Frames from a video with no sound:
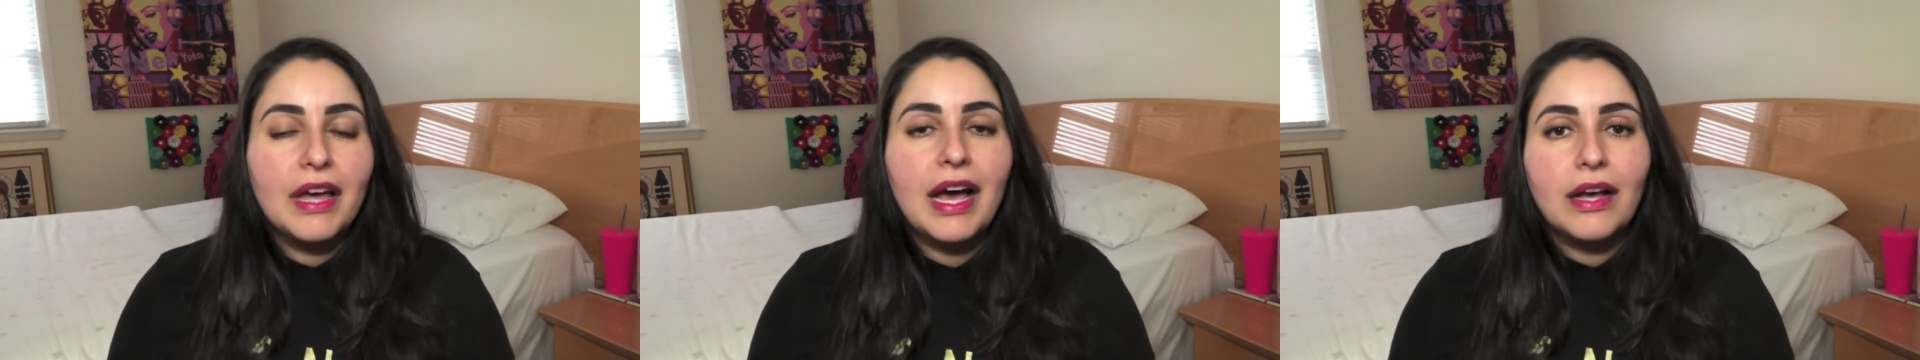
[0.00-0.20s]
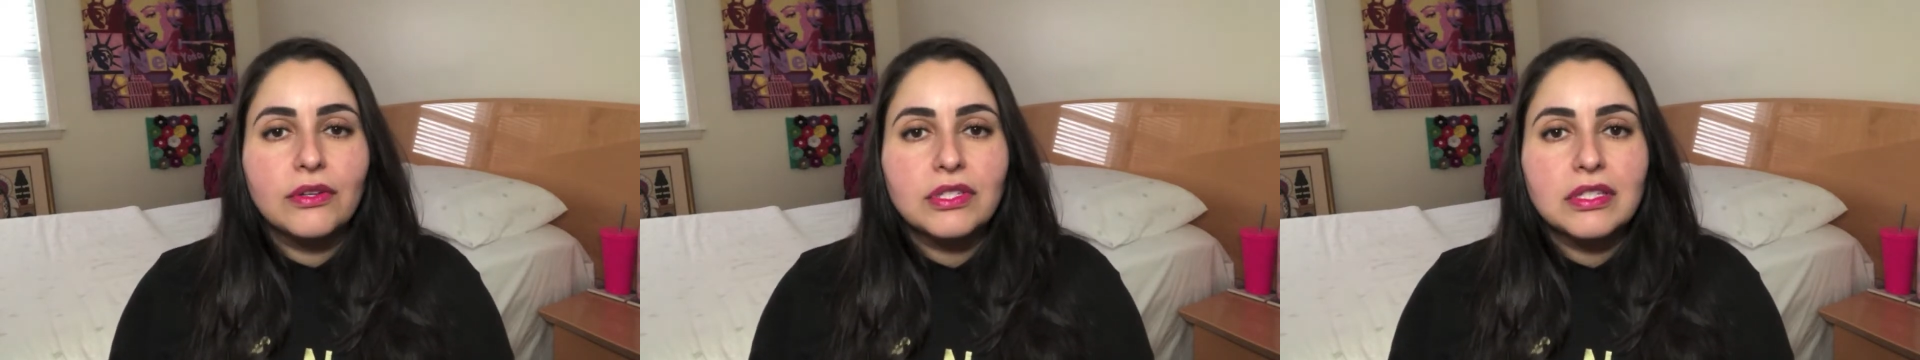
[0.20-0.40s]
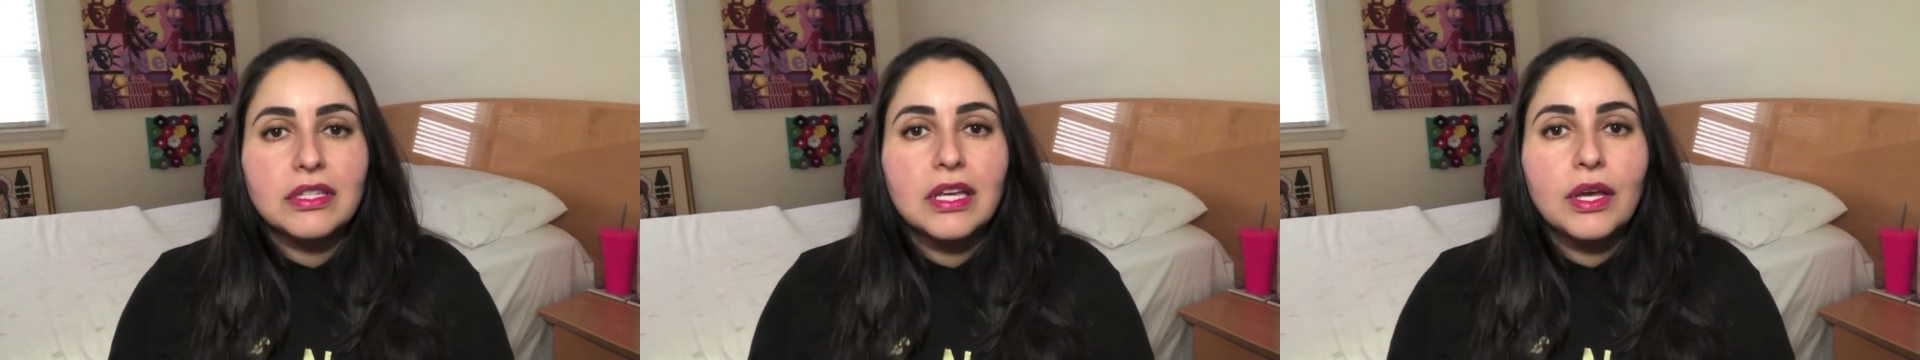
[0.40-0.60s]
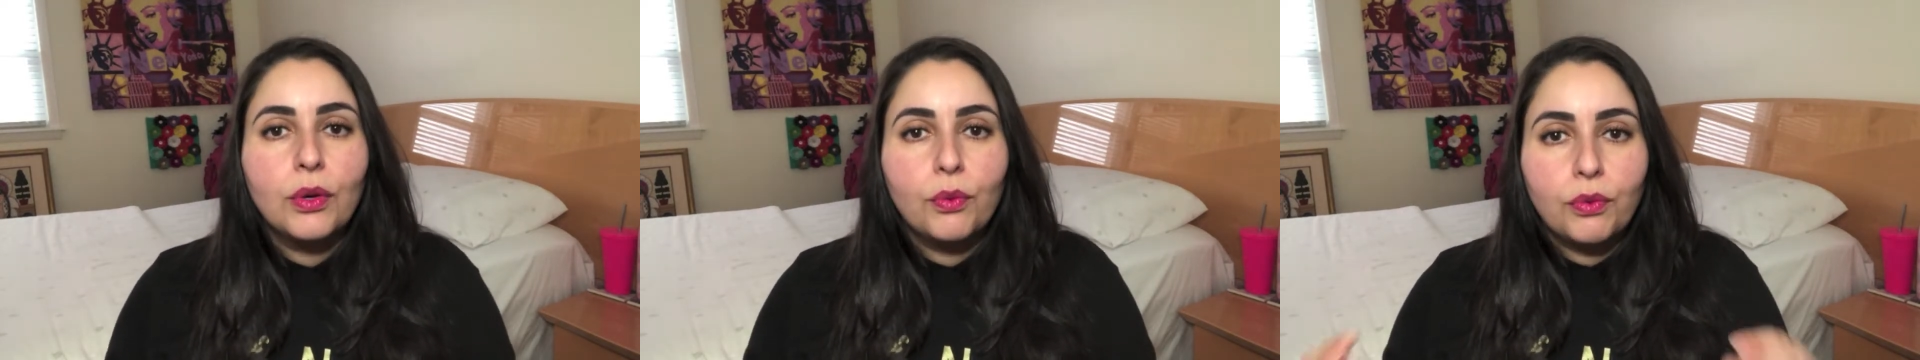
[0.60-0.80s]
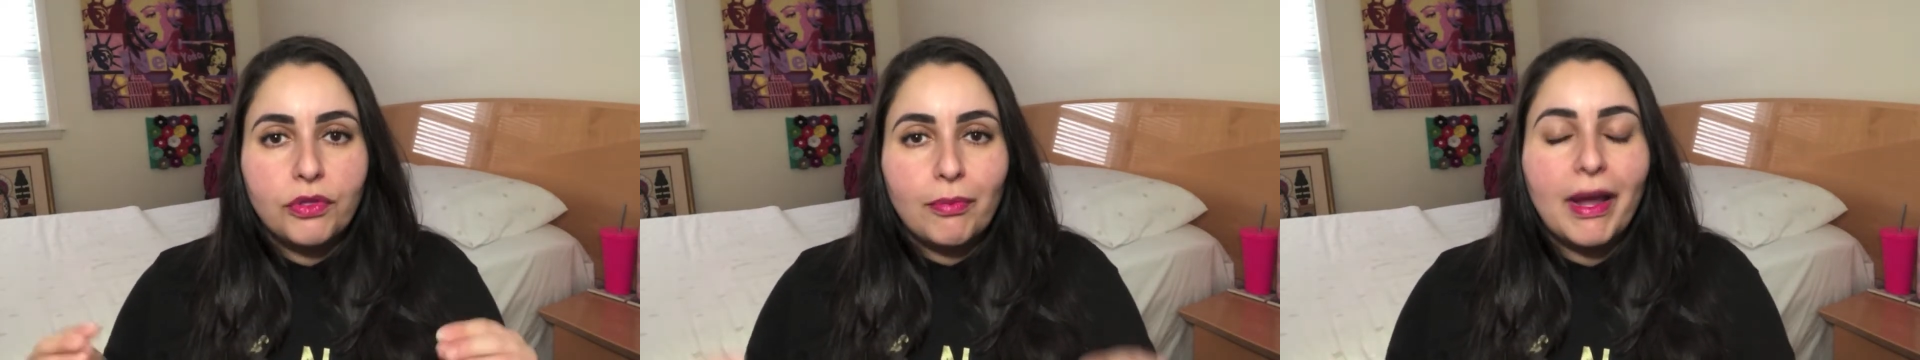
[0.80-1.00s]
house
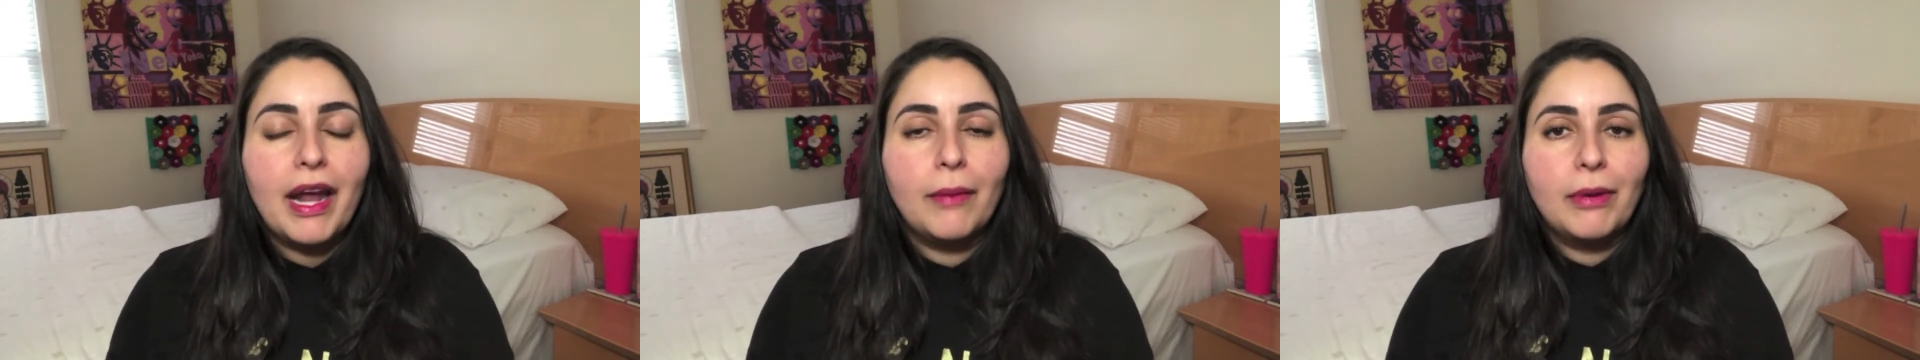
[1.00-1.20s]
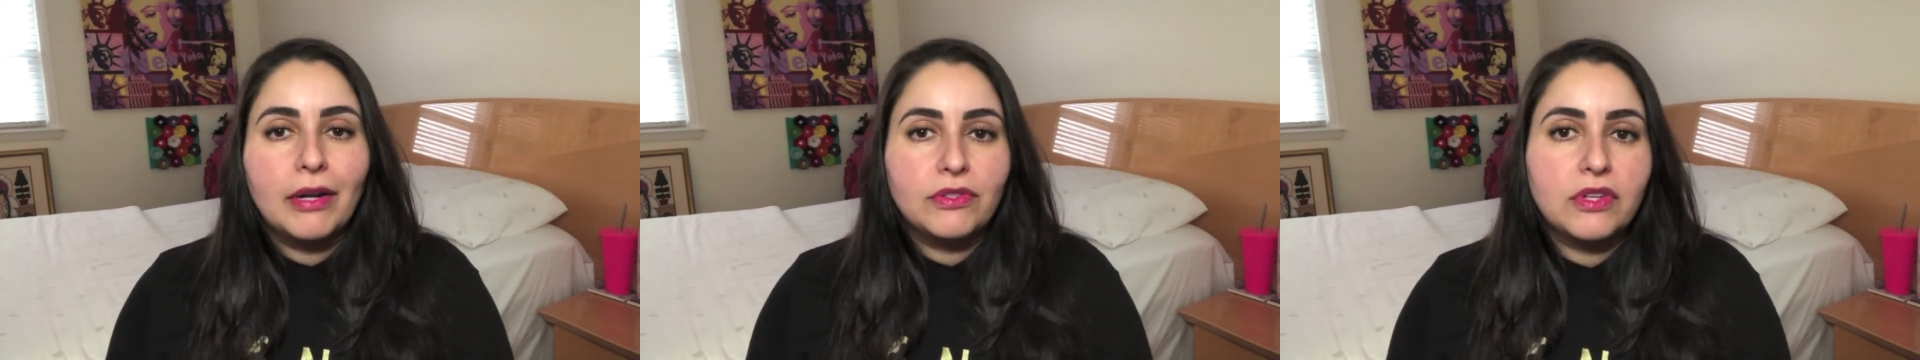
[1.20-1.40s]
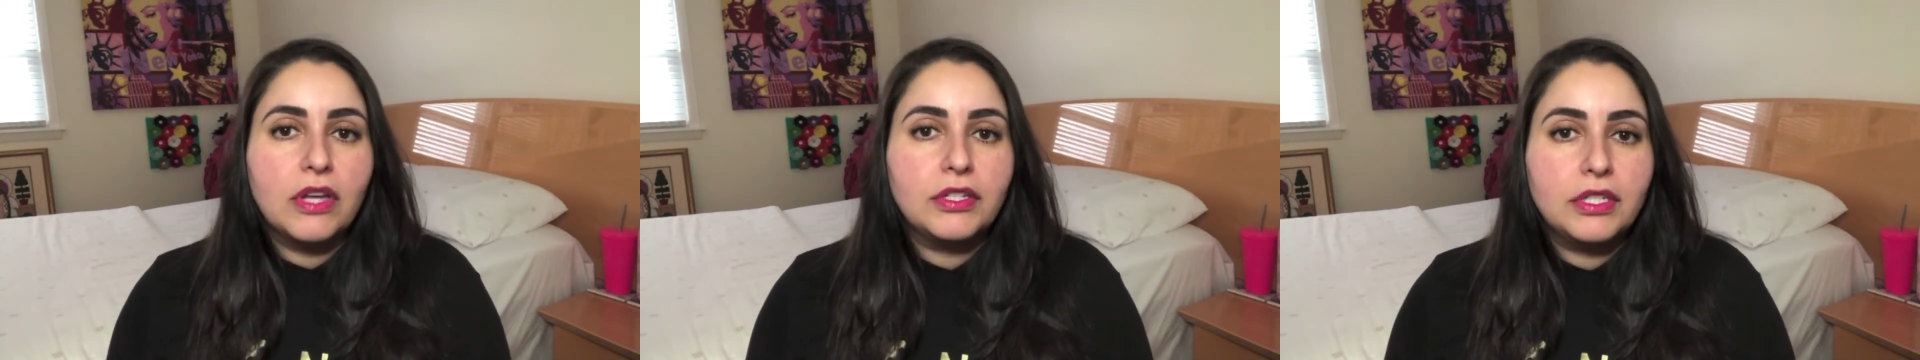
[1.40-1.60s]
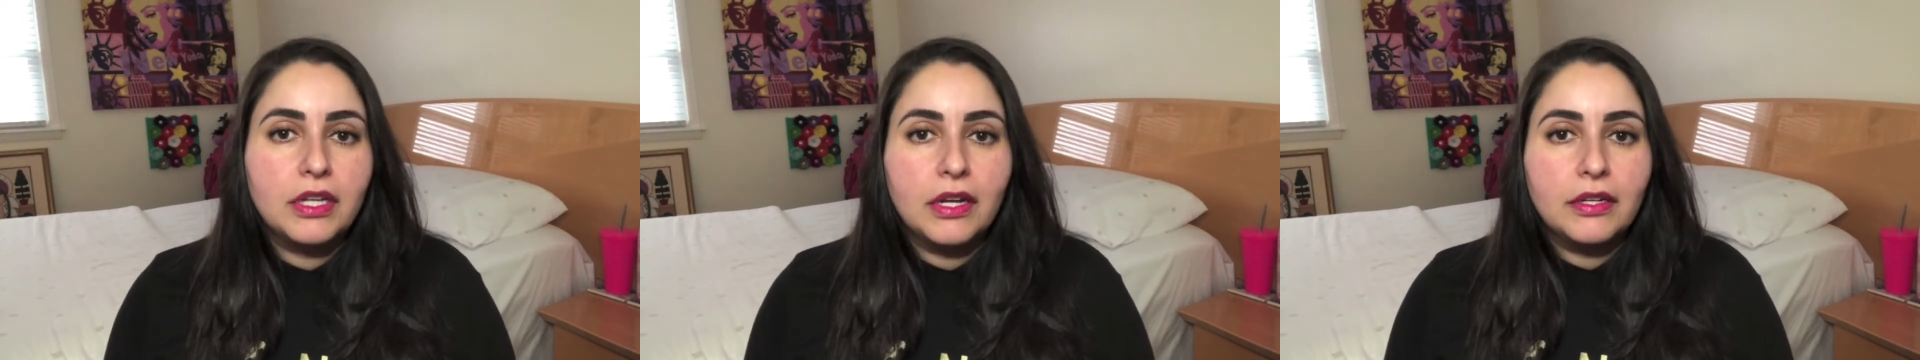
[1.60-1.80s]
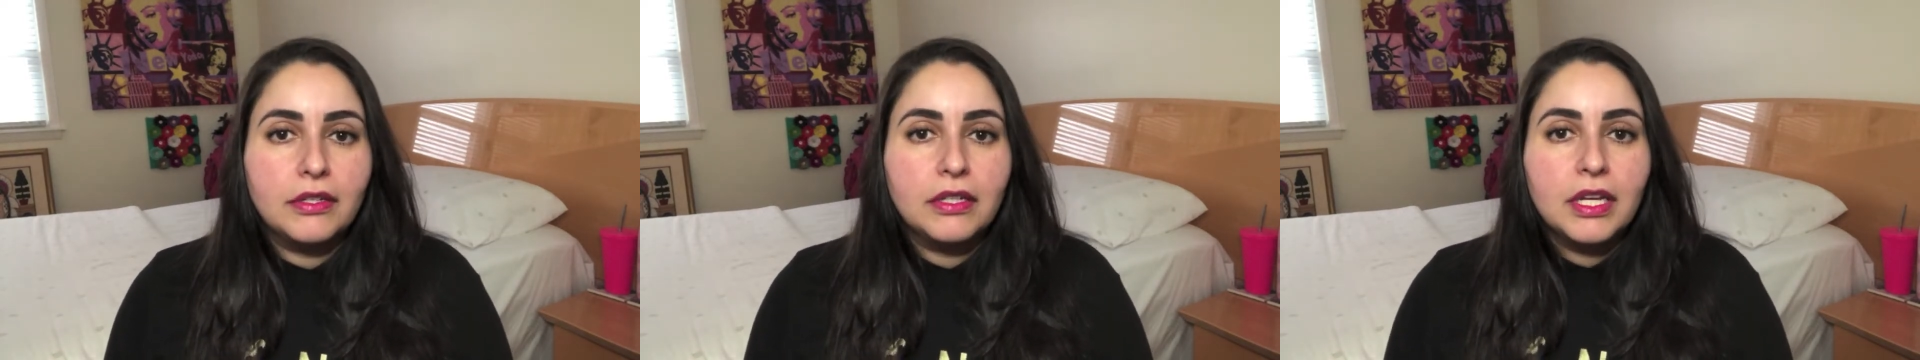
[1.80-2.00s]
with my eyebrows
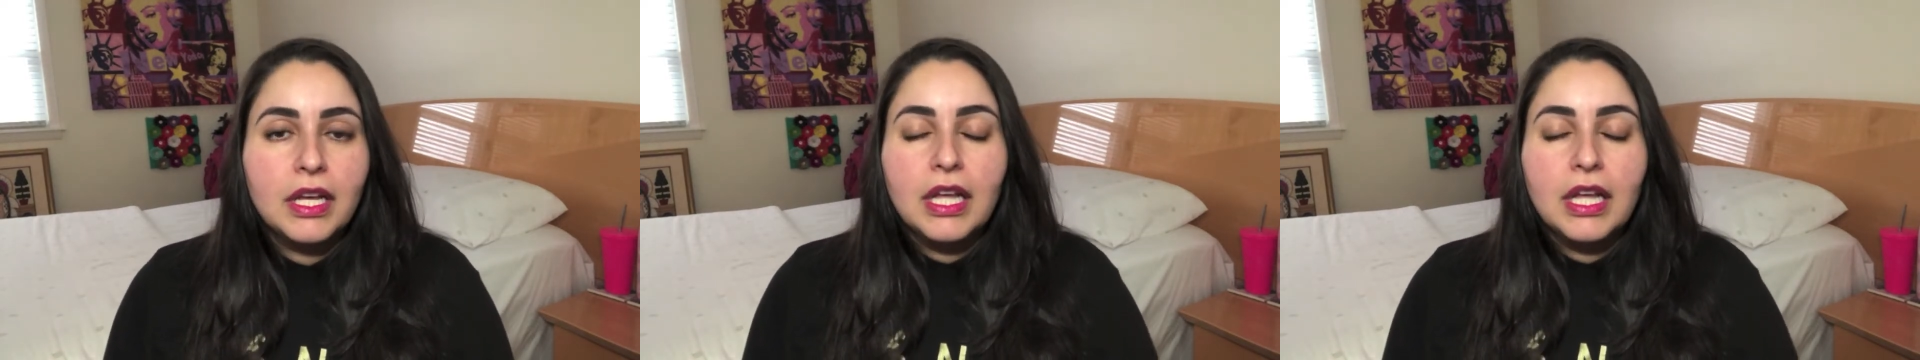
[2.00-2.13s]
undone.